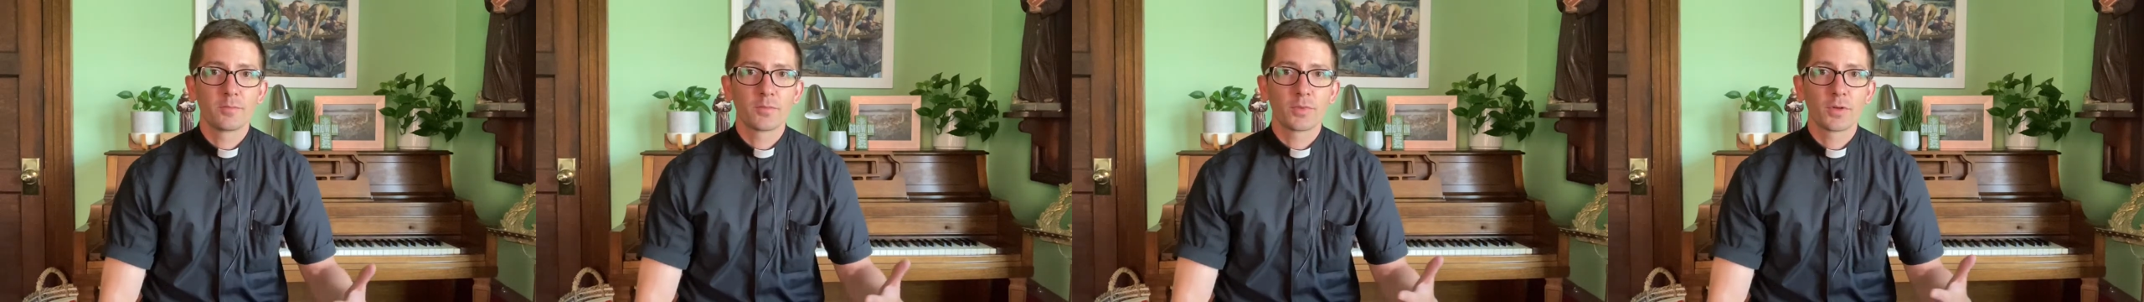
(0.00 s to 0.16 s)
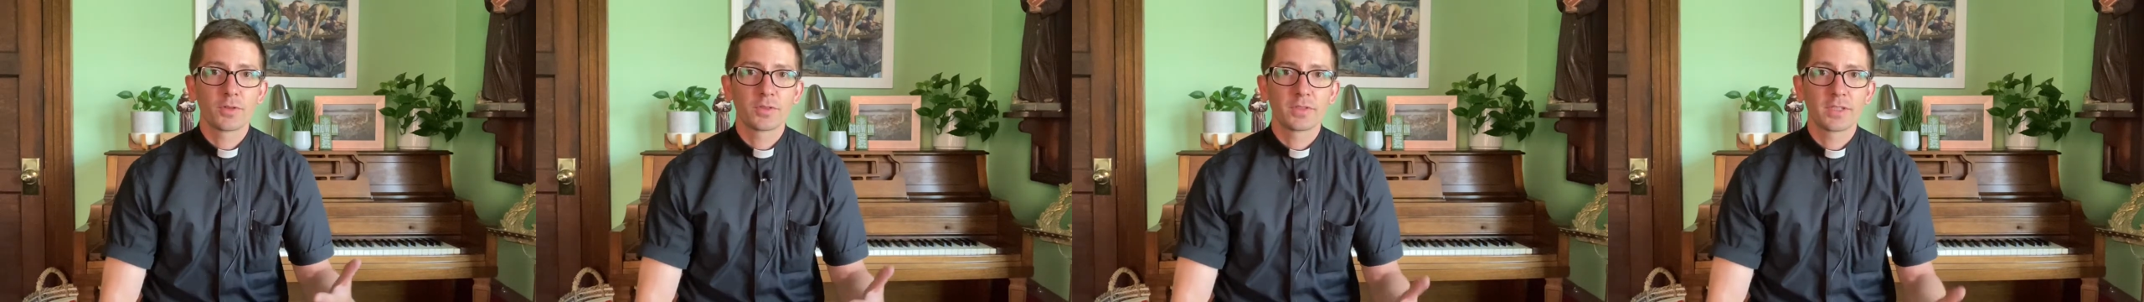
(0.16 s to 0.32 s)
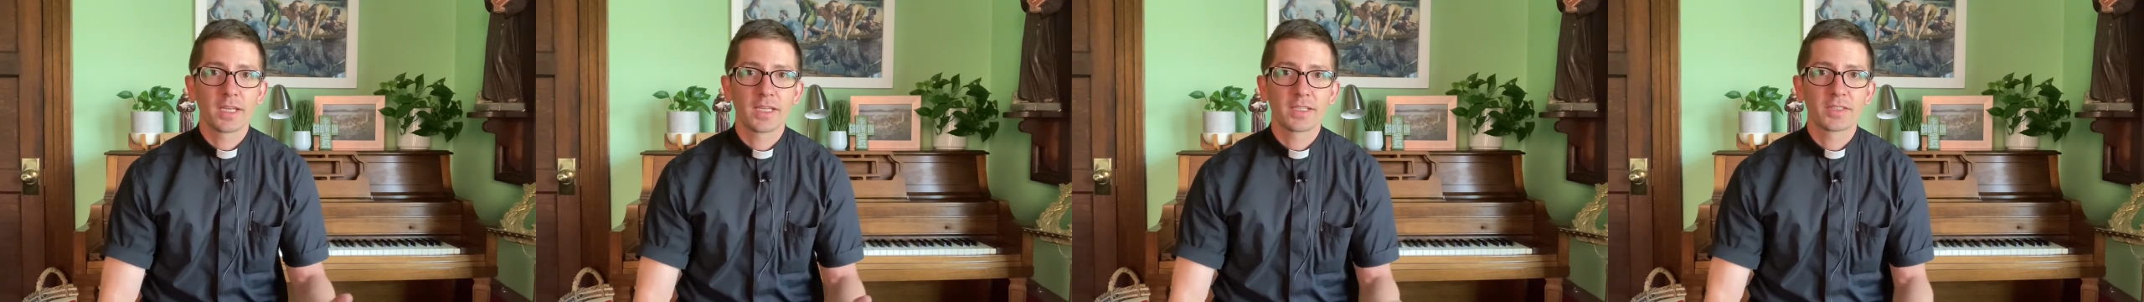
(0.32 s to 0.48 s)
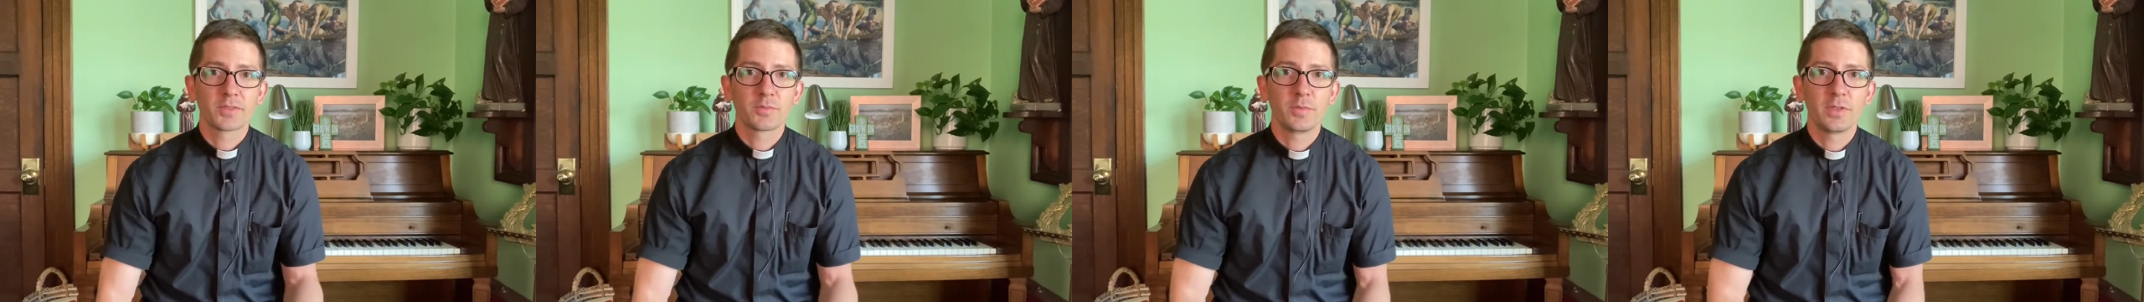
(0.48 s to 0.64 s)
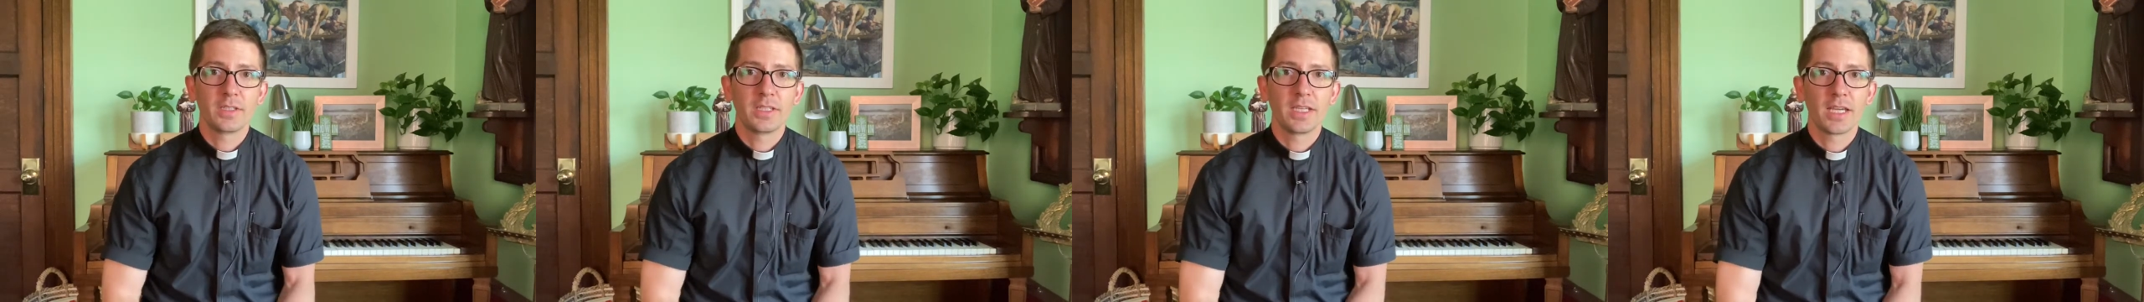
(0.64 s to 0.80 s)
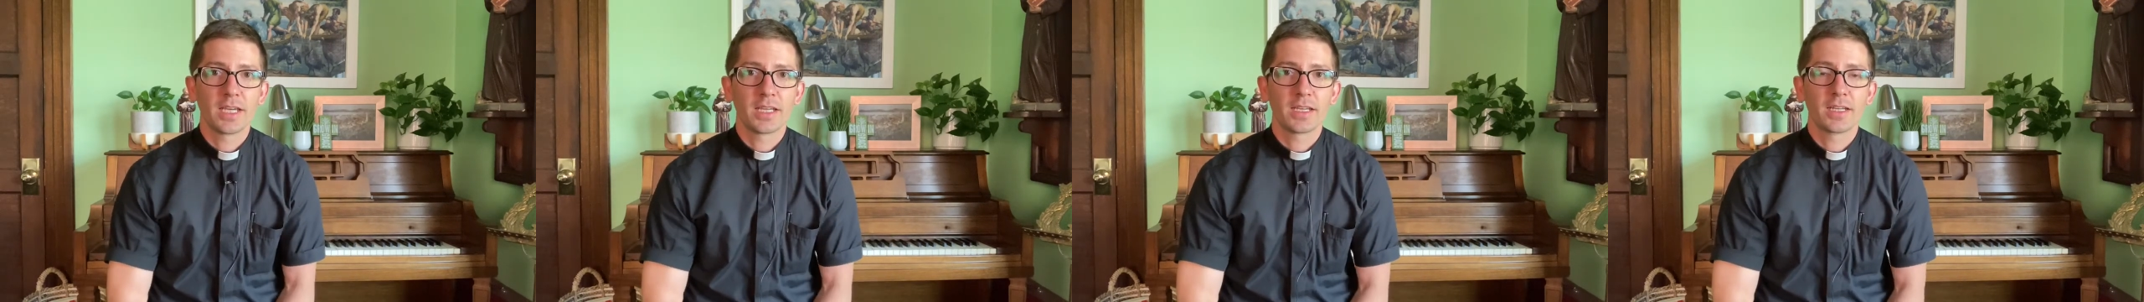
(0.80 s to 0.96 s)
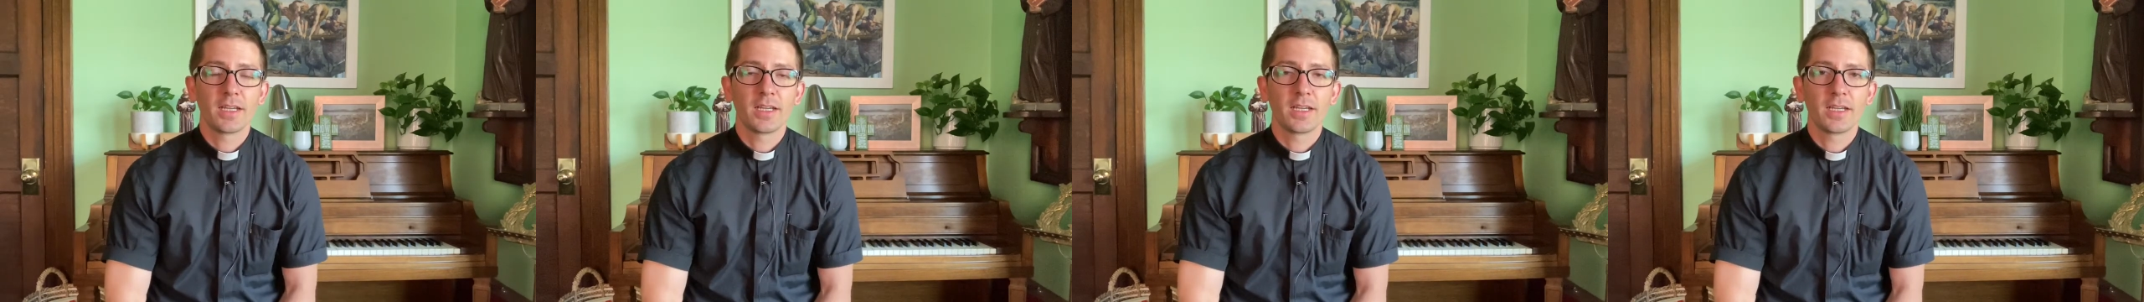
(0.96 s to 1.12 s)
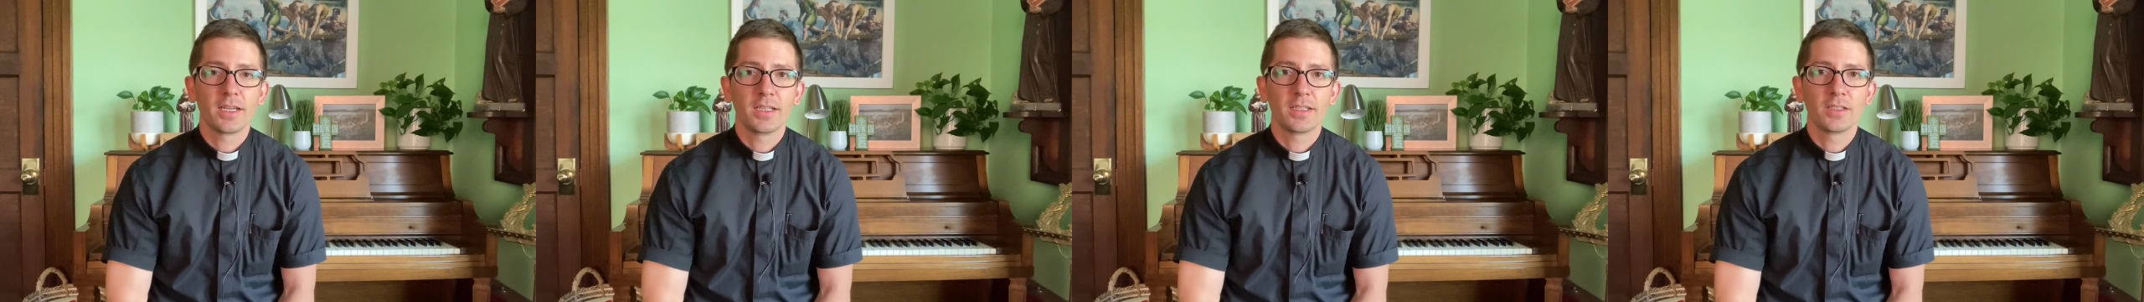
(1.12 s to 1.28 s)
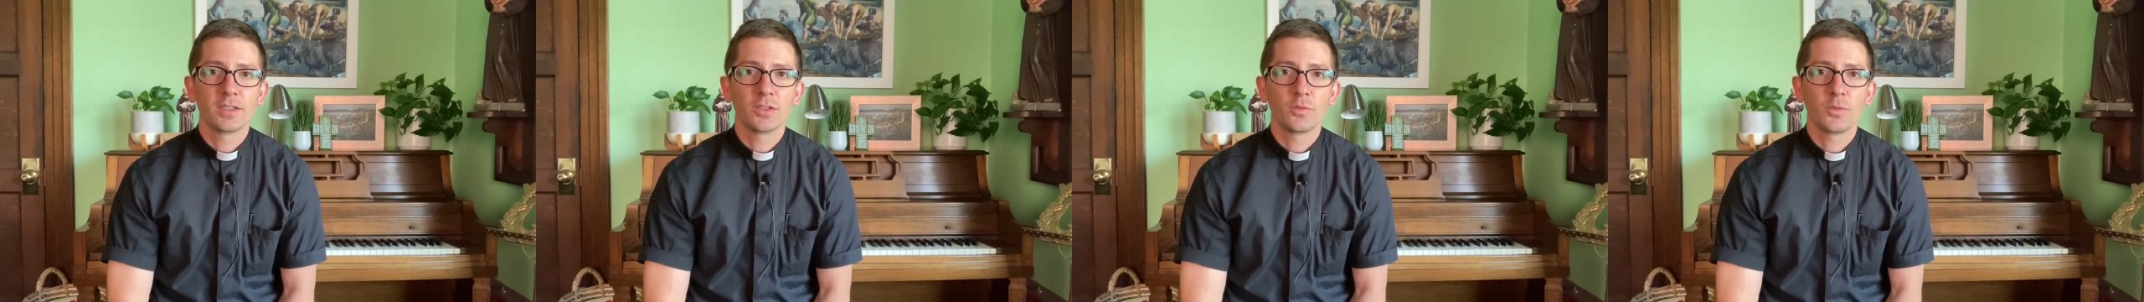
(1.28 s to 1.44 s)
protests began
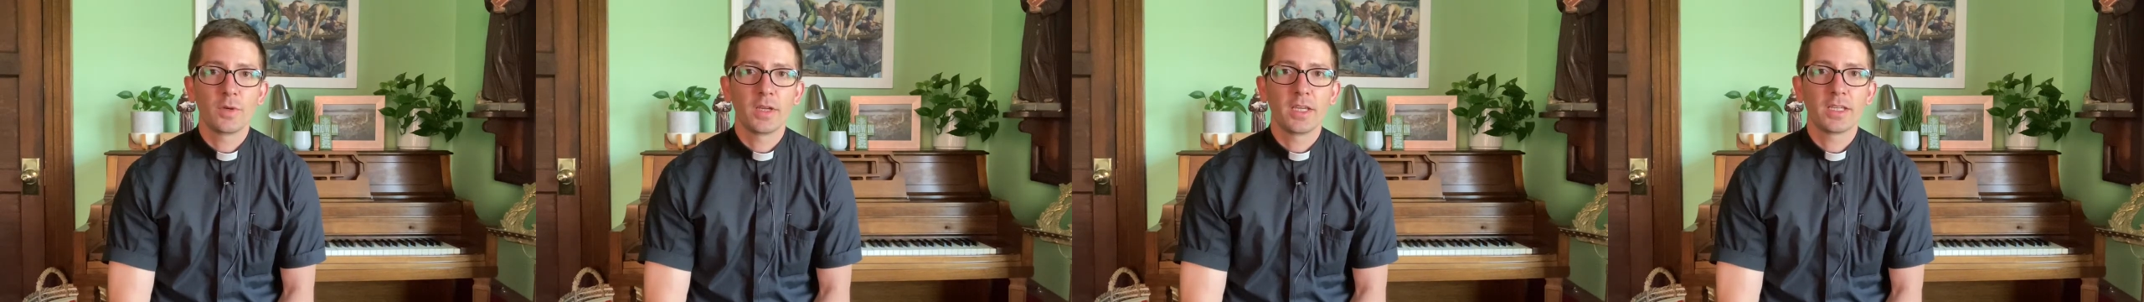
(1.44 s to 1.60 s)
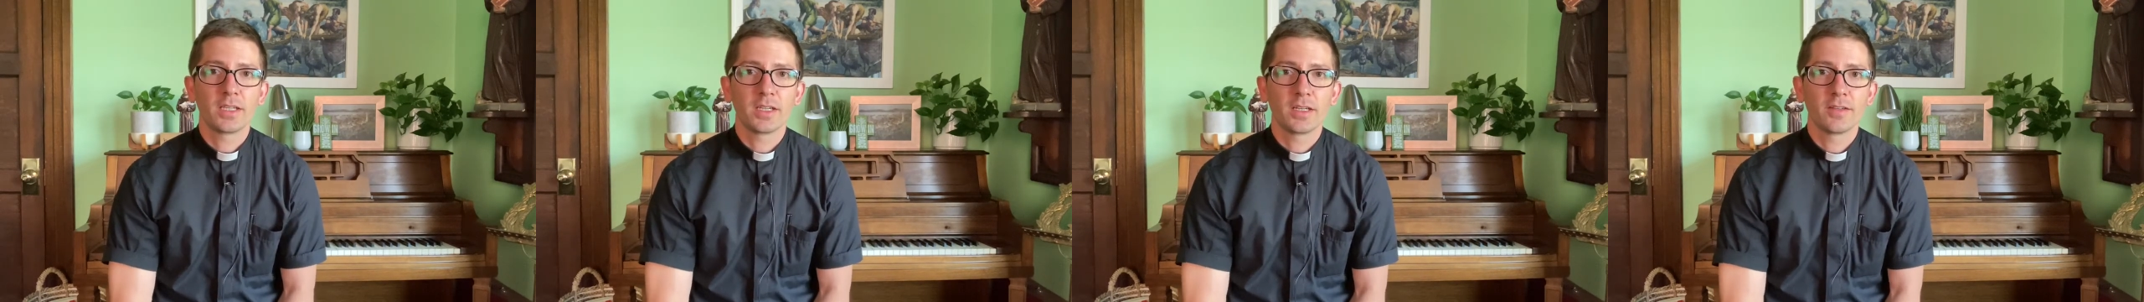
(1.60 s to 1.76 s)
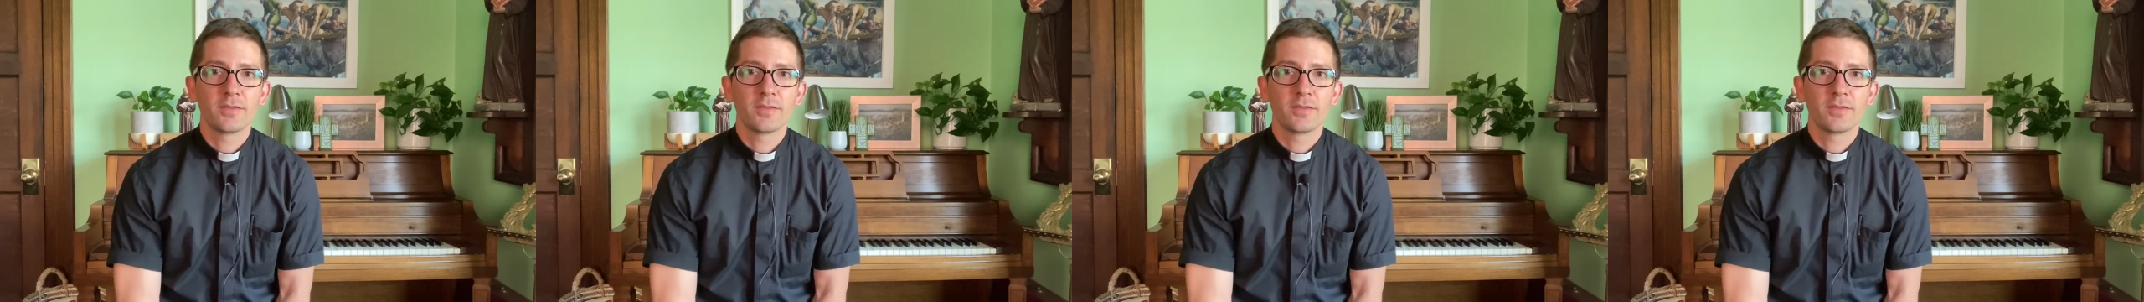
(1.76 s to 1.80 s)
in the wake